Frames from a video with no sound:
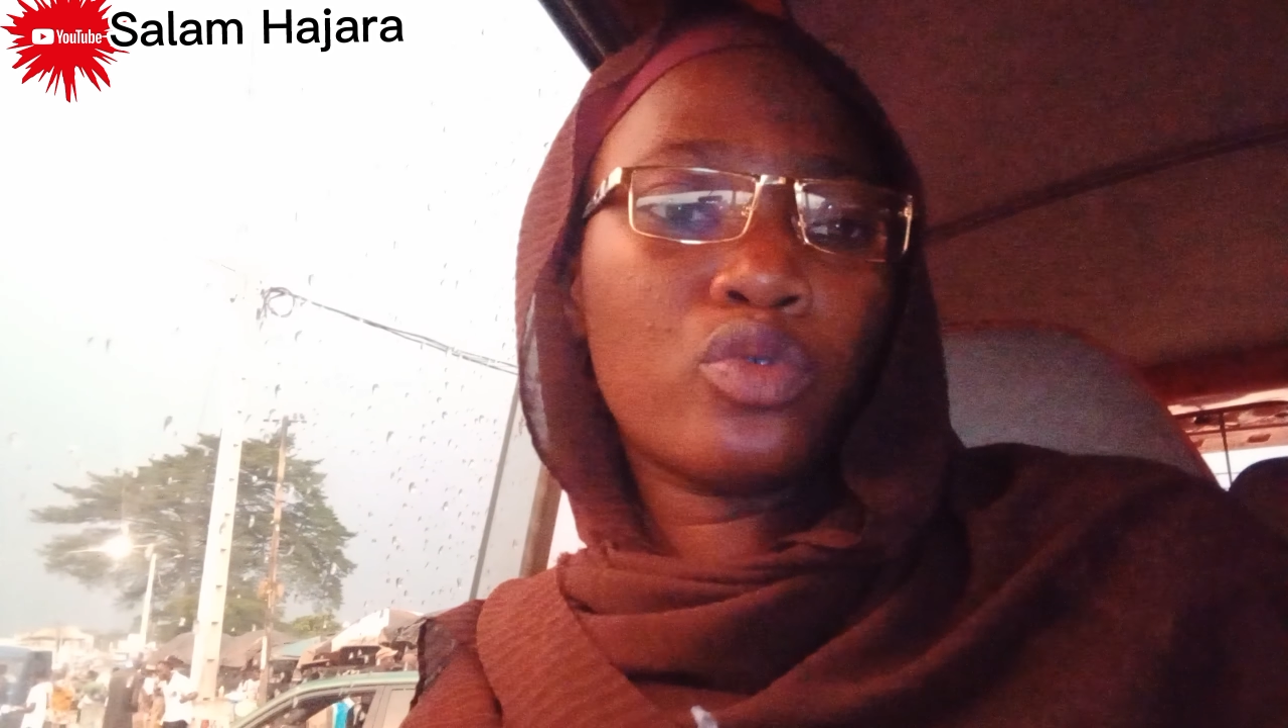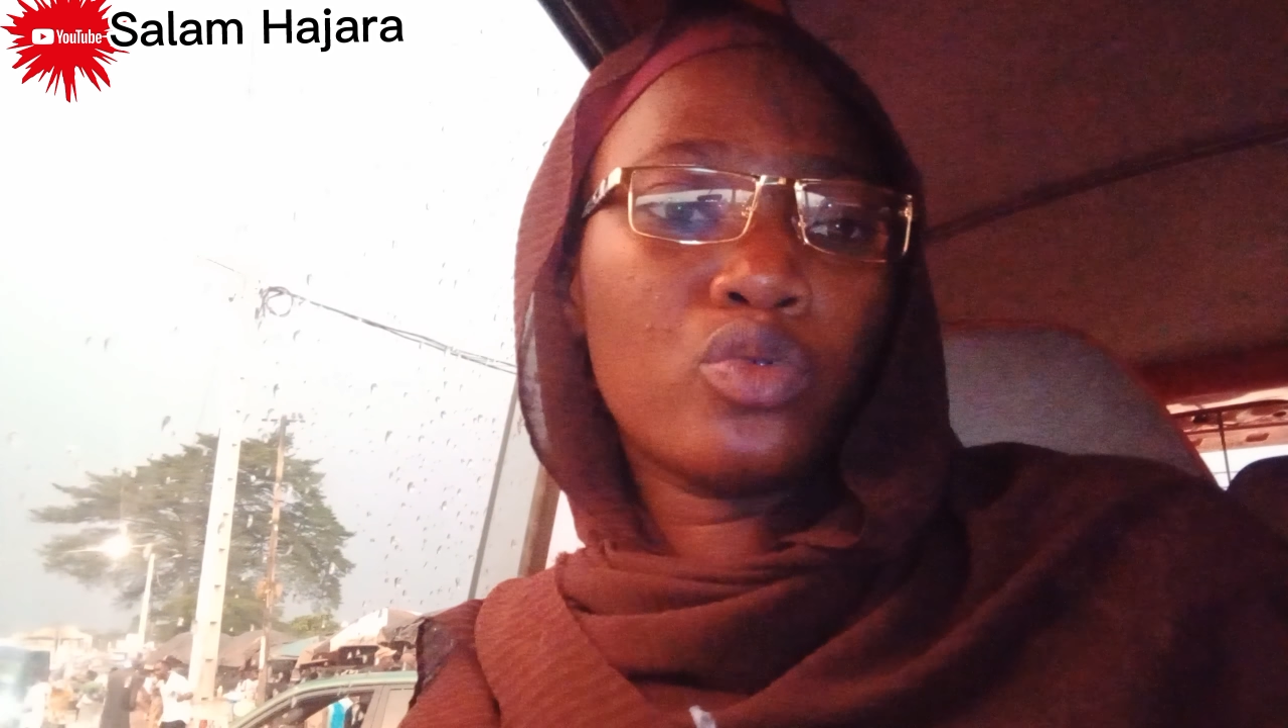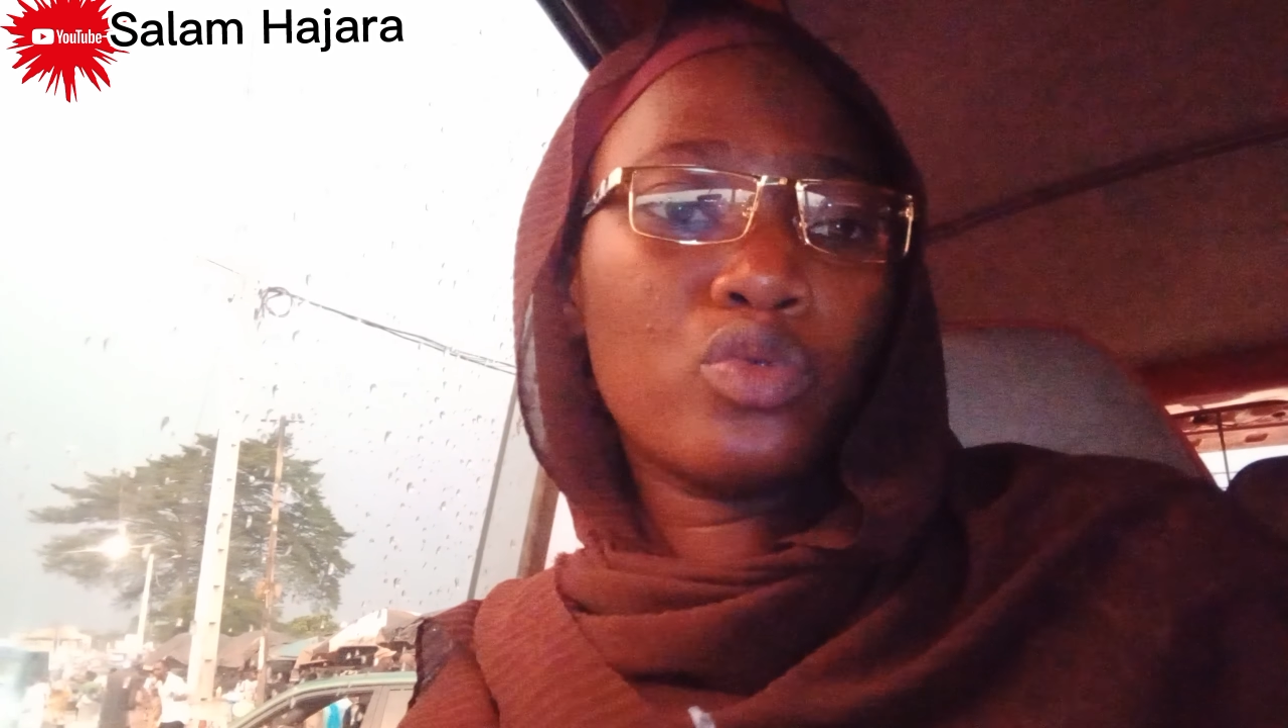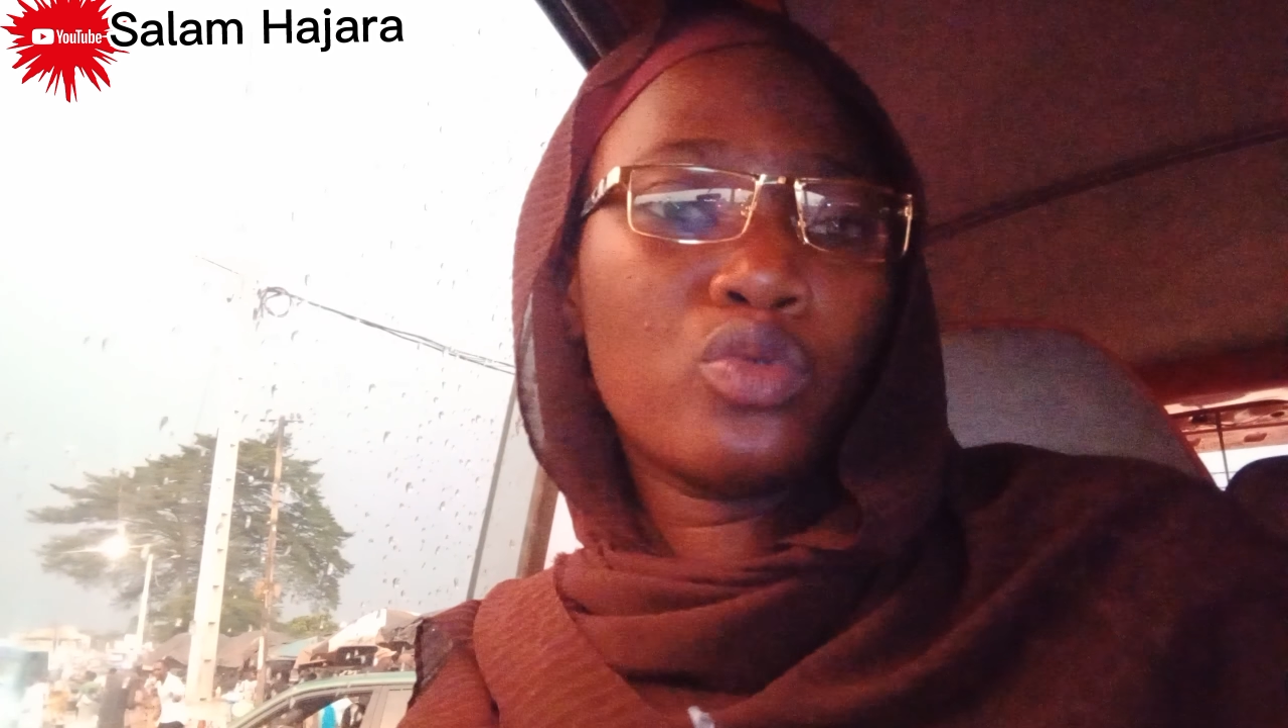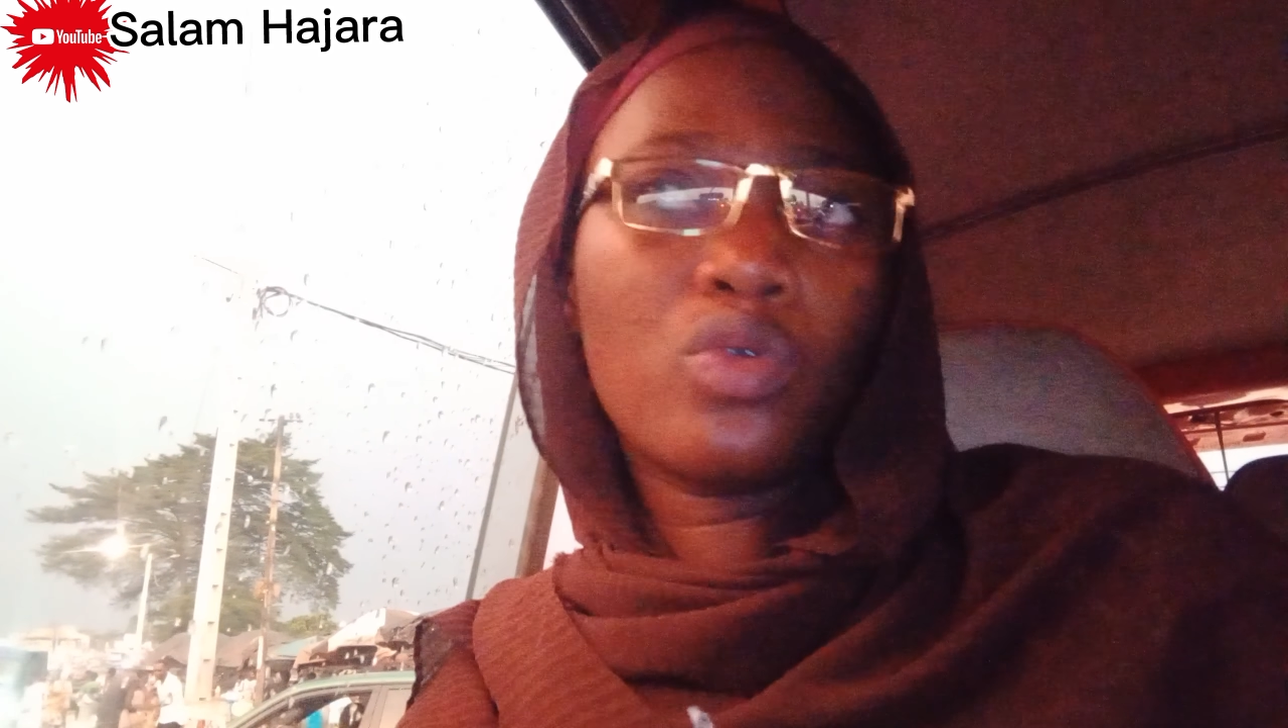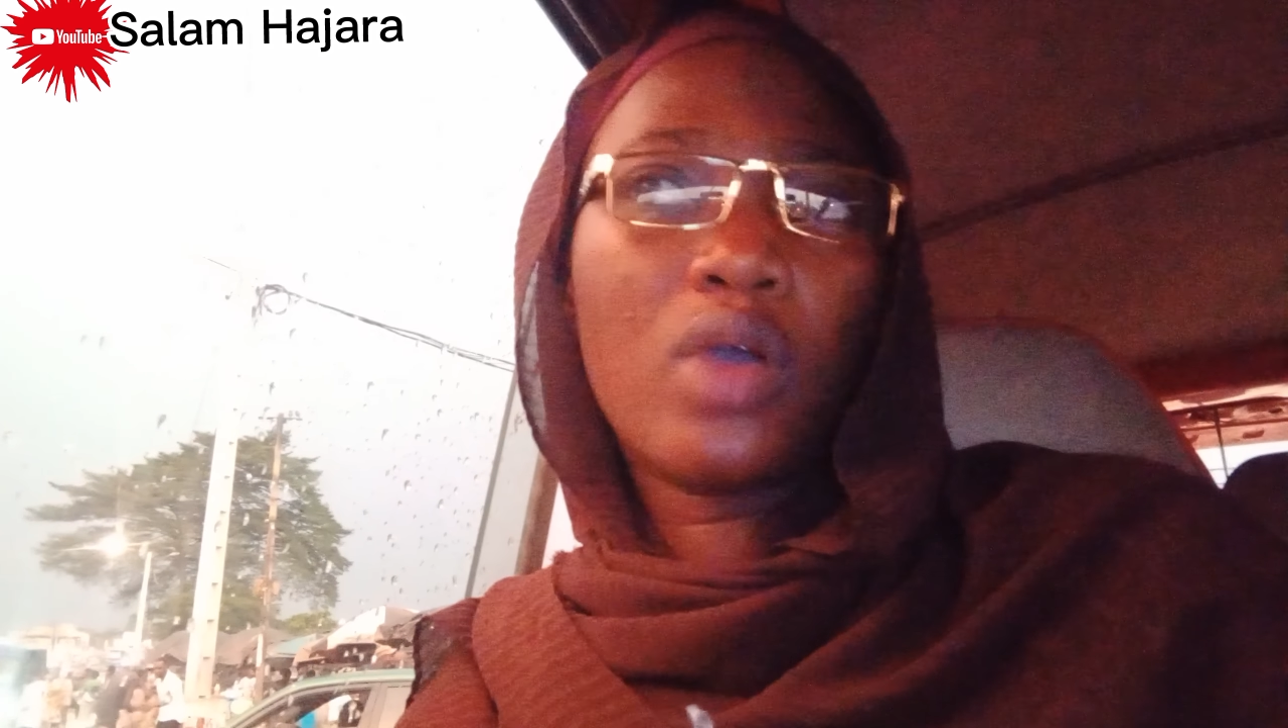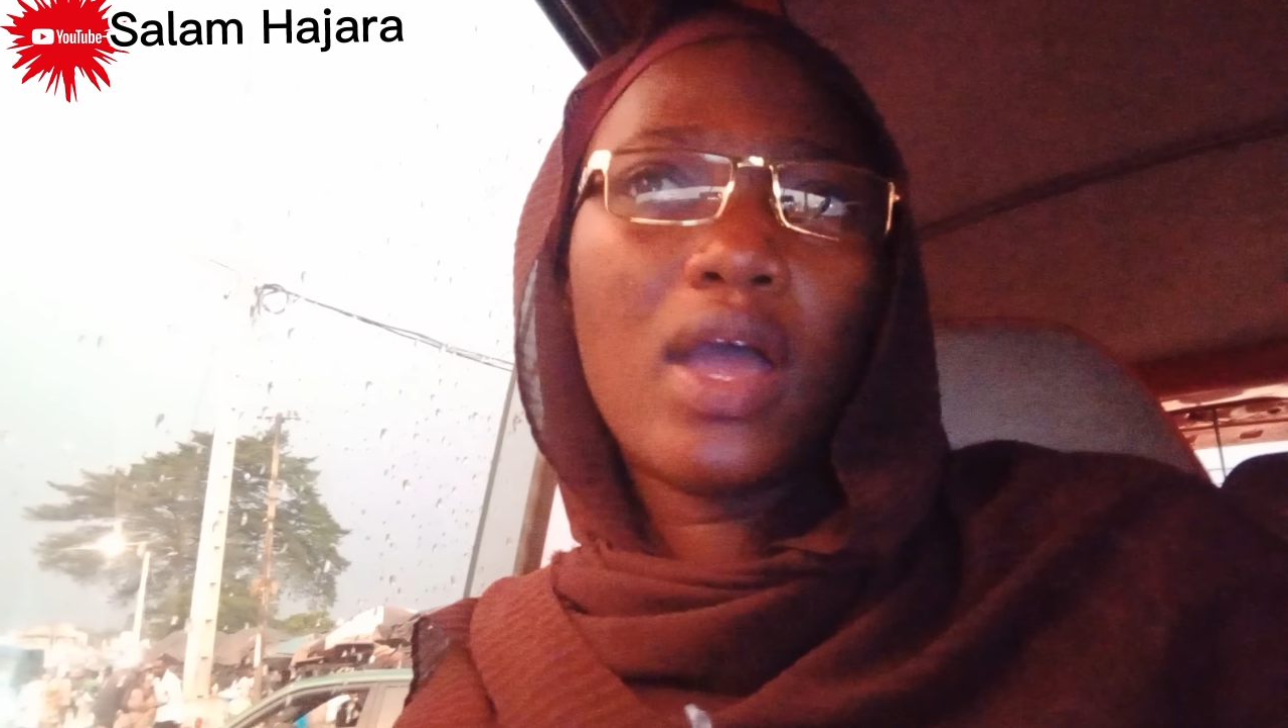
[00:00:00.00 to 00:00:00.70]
to